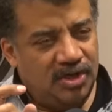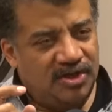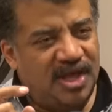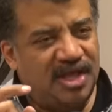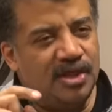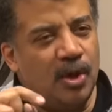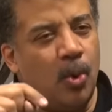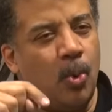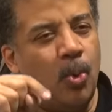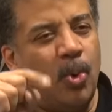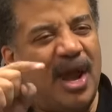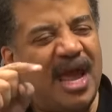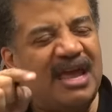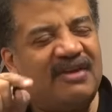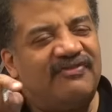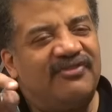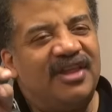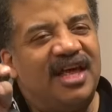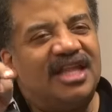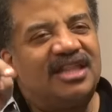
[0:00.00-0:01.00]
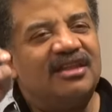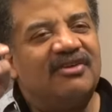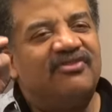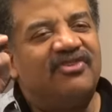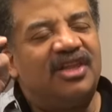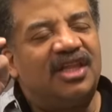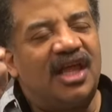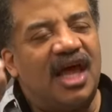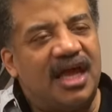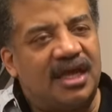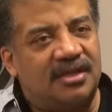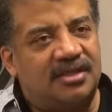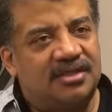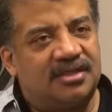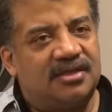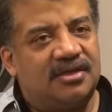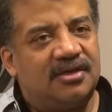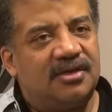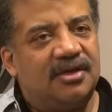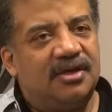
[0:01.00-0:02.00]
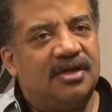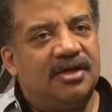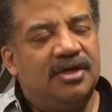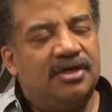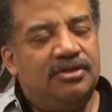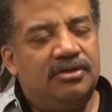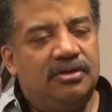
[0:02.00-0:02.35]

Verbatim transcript: than the wavelength of light right.